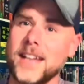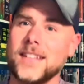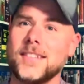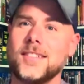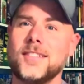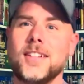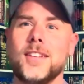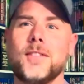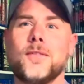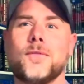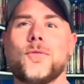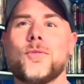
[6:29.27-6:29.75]

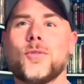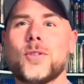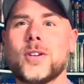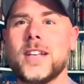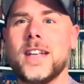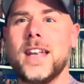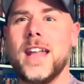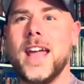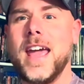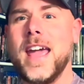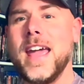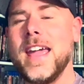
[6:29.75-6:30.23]
is it for
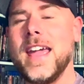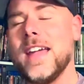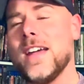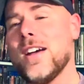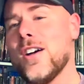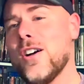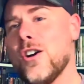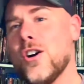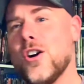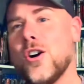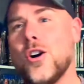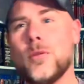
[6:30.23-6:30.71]
today.
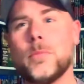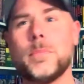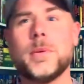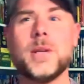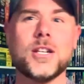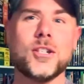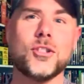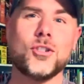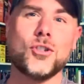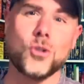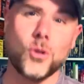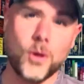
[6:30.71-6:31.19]
Hope you
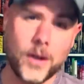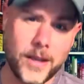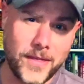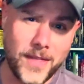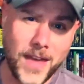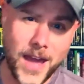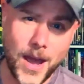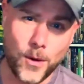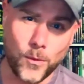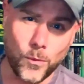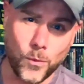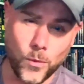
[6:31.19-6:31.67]
enjoyed
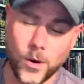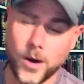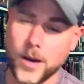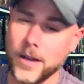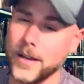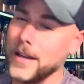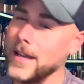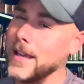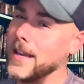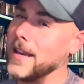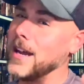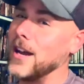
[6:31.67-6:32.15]
that
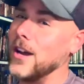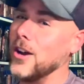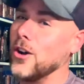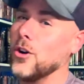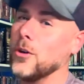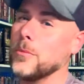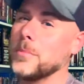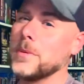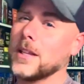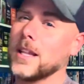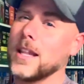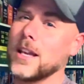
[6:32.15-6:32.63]
one, and I
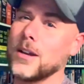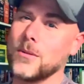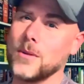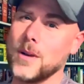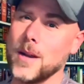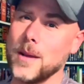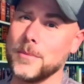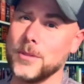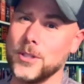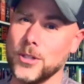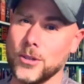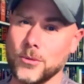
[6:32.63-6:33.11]
hope you like what
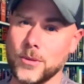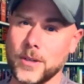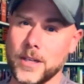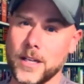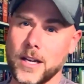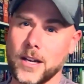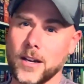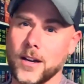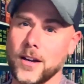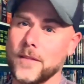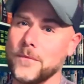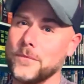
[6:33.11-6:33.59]
I'm doing
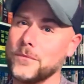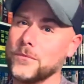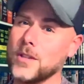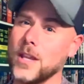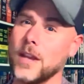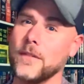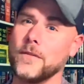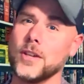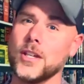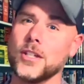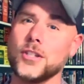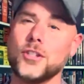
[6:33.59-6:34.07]
here.
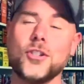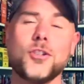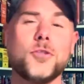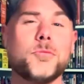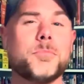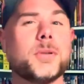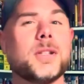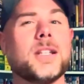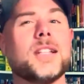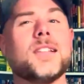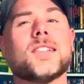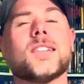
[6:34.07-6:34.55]
If you do,
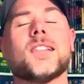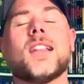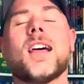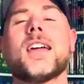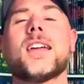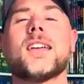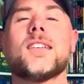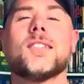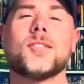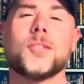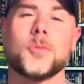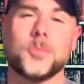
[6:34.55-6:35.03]
please
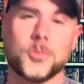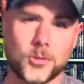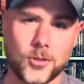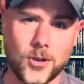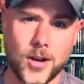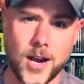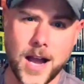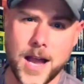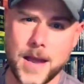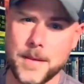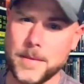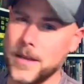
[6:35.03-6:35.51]
like and
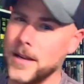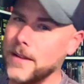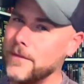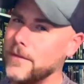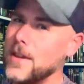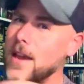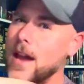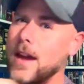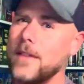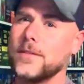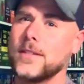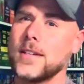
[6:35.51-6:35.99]
subscribe, and if
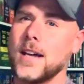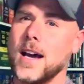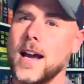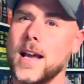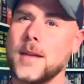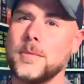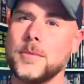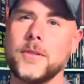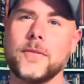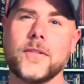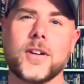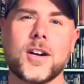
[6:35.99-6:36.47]
you have time,
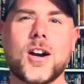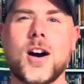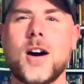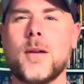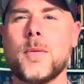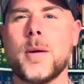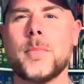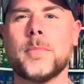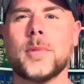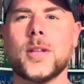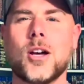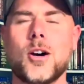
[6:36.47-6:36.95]
leave a
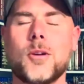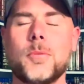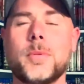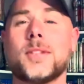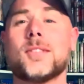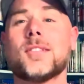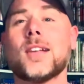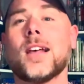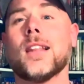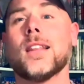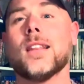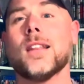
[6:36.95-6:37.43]
comment below
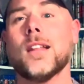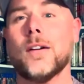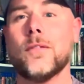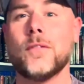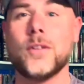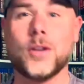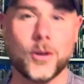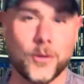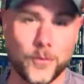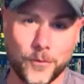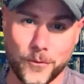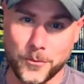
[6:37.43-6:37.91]
because I love
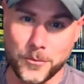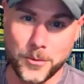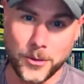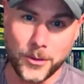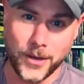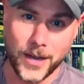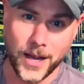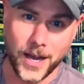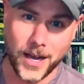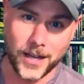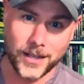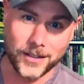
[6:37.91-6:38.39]
hearing from you
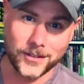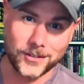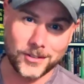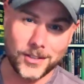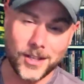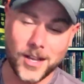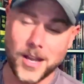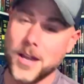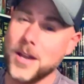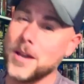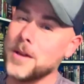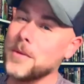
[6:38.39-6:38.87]
guys.
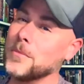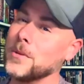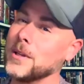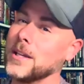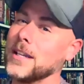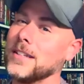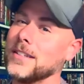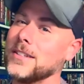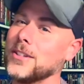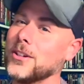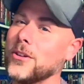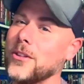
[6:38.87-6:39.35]
But
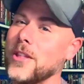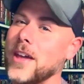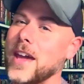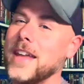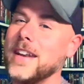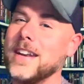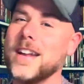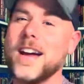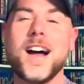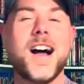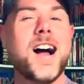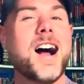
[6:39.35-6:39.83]
until
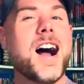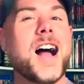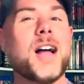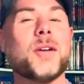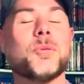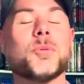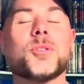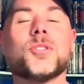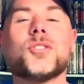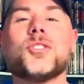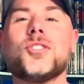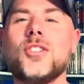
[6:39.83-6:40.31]
then, I
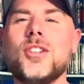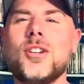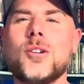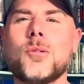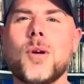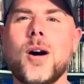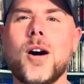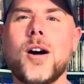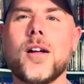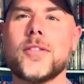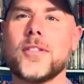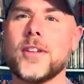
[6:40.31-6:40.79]
will see you
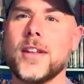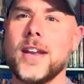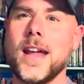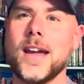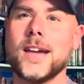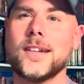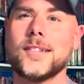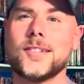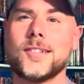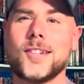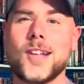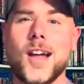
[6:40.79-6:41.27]
all at the
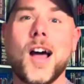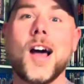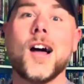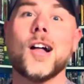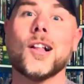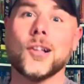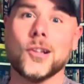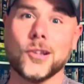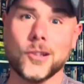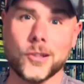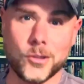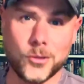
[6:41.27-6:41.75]
next
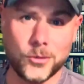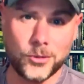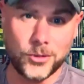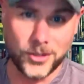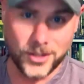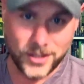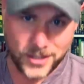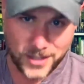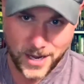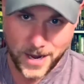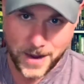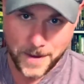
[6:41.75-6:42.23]

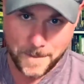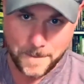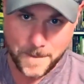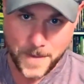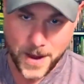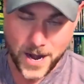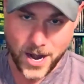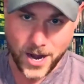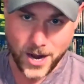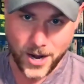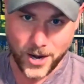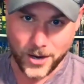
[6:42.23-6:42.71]
Lucid
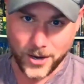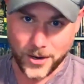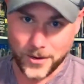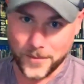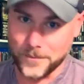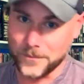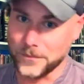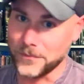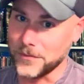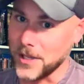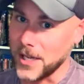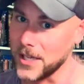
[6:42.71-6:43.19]
Nightmare.
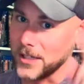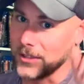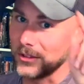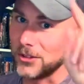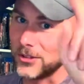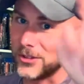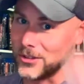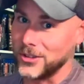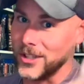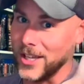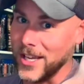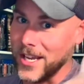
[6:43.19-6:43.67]

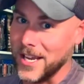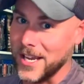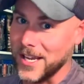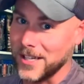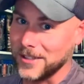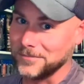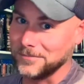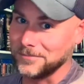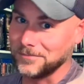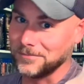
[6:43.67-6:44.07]
See ya!